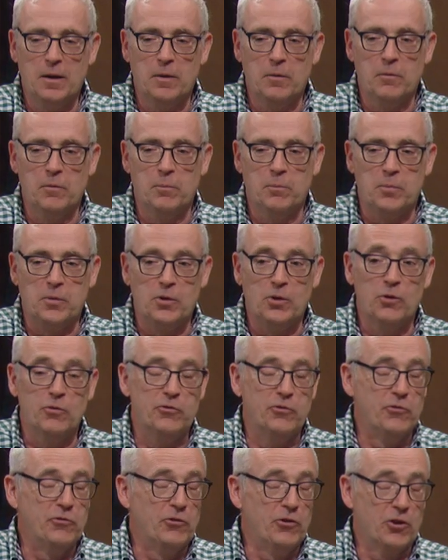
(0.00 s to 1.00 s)
uh,
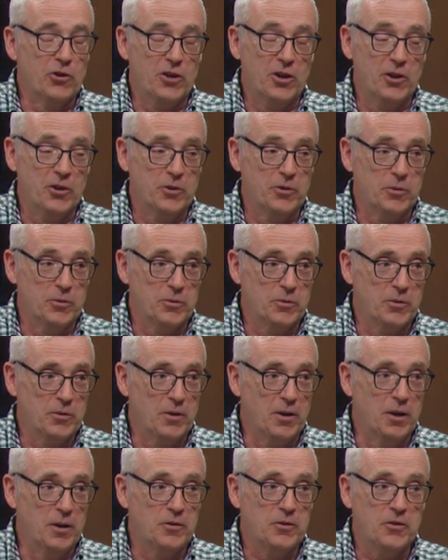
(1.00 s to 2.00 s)
beautiful fall color,
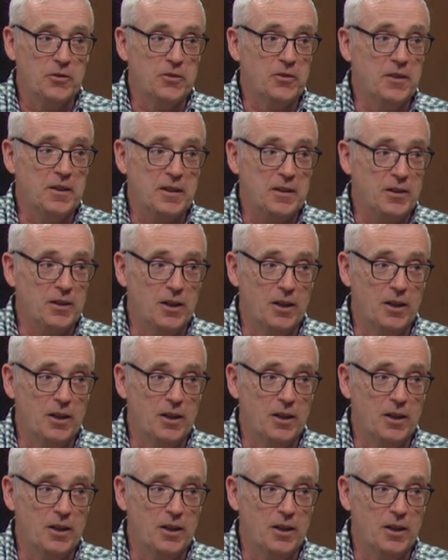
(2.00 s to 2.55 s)
stunning yes.